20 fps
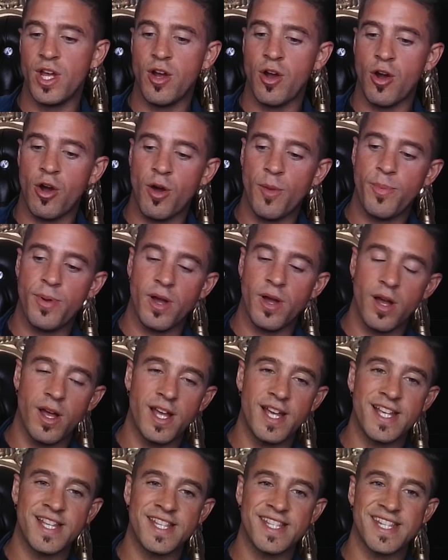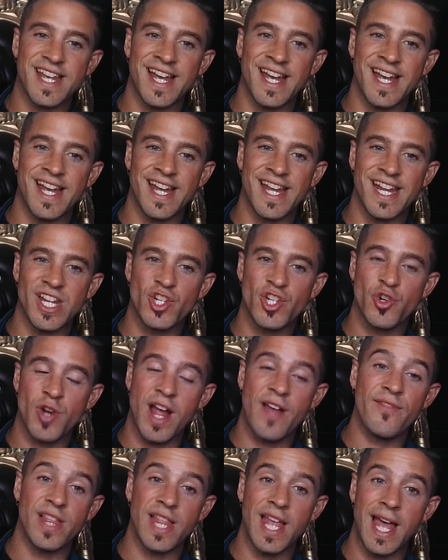Hopper is a
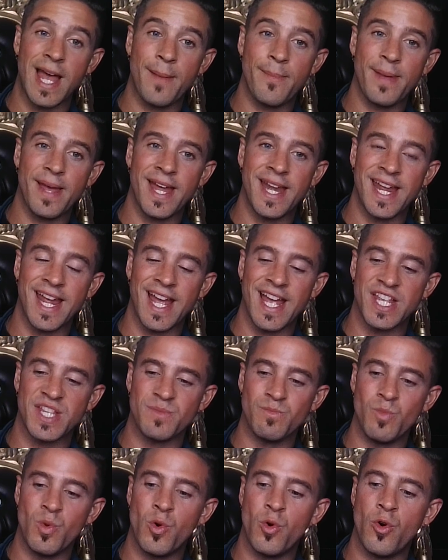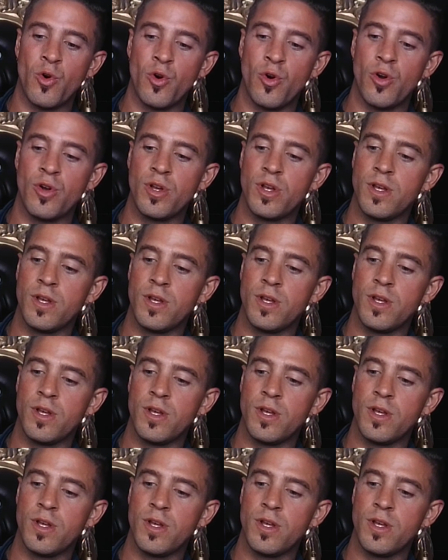travel app, and it has more